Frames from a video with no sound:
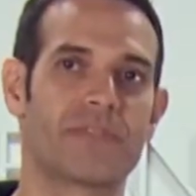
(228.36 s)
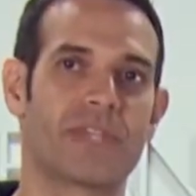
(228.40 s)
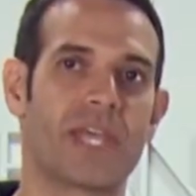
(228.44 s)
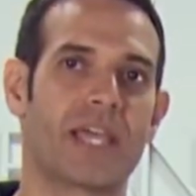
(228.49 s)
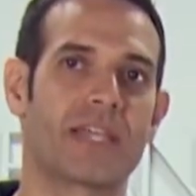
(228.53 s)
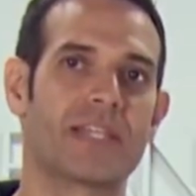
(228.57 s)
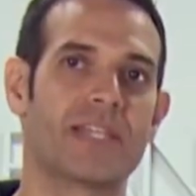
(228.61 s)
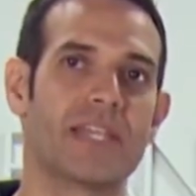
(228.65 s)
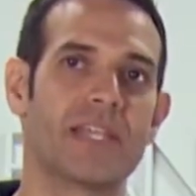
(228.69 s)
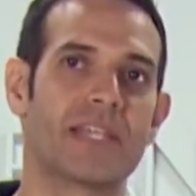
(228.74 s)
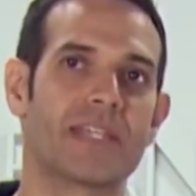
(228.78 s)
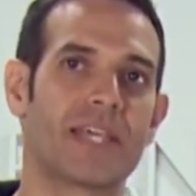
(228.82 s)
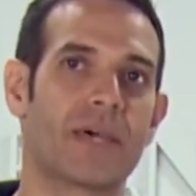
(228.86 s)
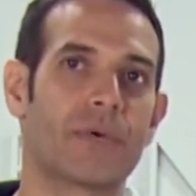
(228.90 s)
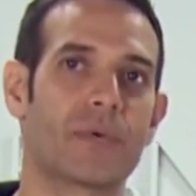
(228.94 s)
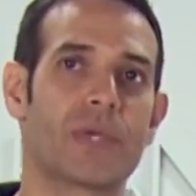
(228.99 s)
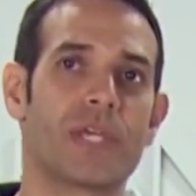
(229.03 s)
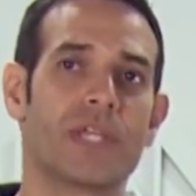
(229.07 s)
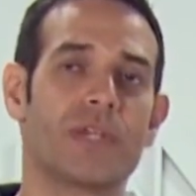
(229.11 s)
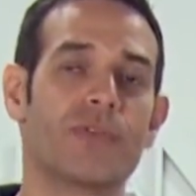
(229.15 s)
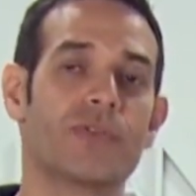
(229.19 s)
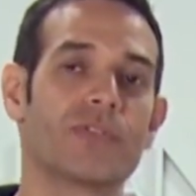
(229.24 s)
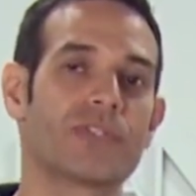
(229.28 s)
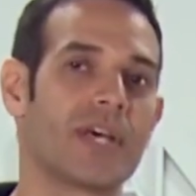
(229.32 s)
technique that we
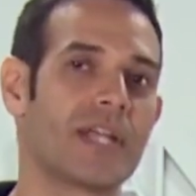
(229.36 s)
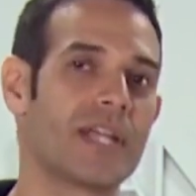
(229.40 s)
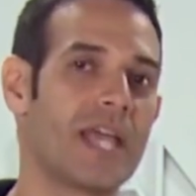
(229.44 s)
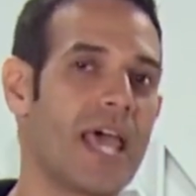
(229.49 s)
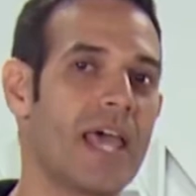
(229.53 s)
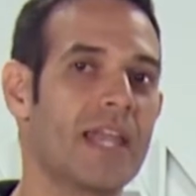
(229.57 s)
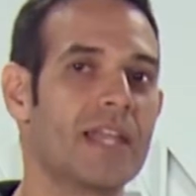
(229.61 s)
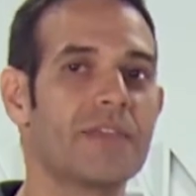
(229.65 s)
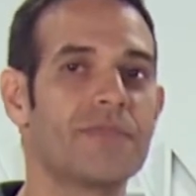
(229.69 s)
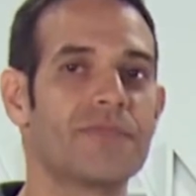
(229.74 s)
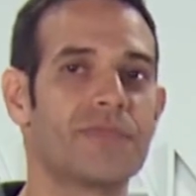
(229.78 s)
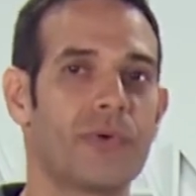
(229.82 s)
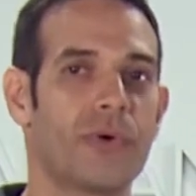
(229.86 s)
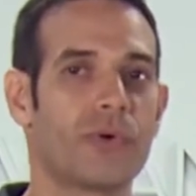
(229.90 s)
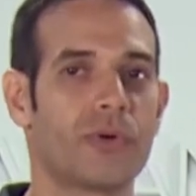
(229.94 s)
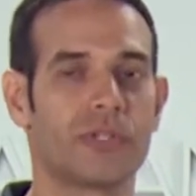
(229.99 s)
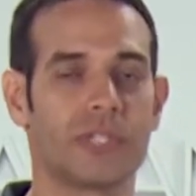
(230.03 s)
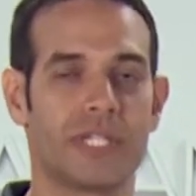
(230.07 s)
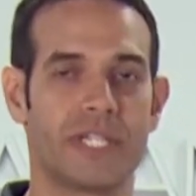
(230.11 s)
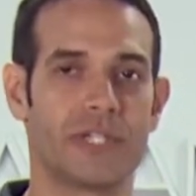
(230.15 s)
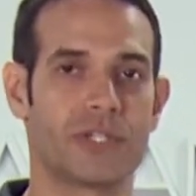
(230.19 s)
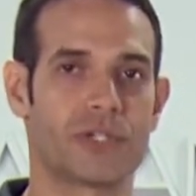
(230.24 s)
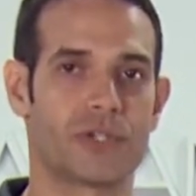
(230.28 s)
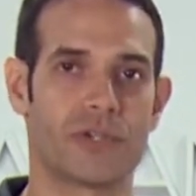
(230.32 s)
can use on any
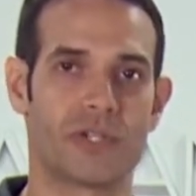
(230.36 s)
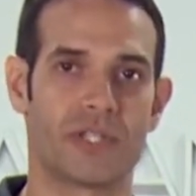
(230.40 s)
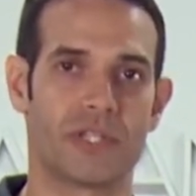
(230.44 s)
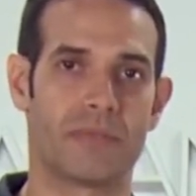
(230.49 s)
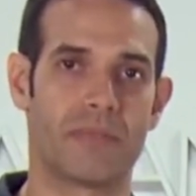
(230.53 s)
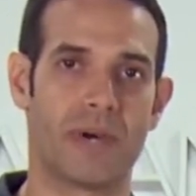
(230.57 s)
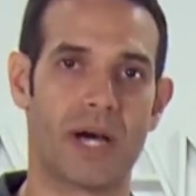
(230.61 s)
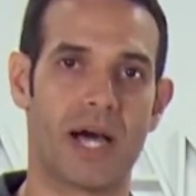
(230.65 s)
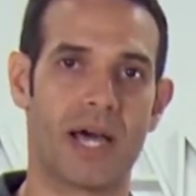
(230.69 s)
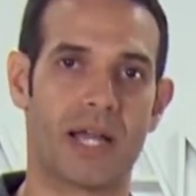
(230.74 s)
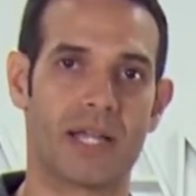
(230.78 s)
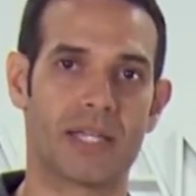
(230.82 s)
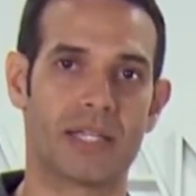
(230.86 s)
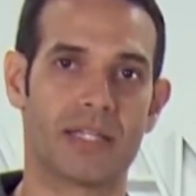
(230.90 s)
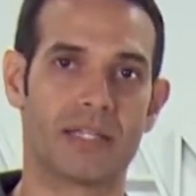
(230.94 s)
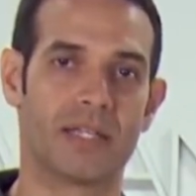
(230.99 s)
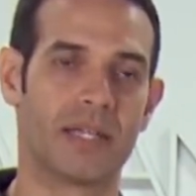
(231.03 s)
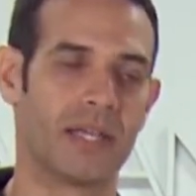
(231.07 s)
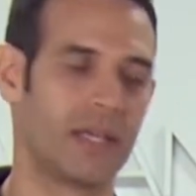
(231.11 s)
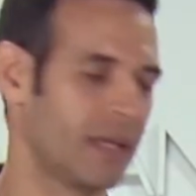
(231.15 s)
focal injury in the body.